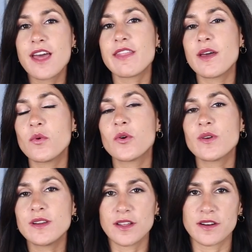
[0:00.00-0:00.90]
There
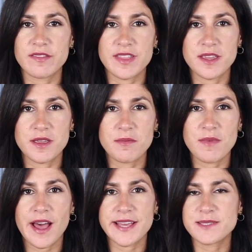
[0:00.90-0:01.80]
were a lot of
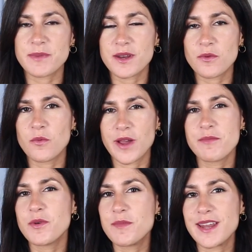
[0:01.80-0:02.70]
them. I spent way
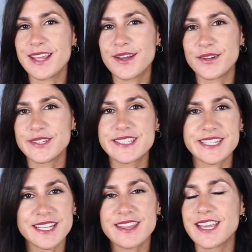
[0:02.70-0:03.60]
more money on
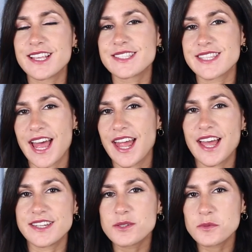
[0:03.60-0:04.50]
silly things that
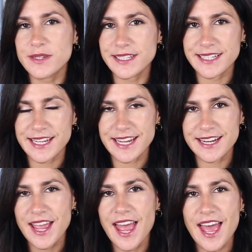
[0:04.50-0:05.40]
I didn't really need,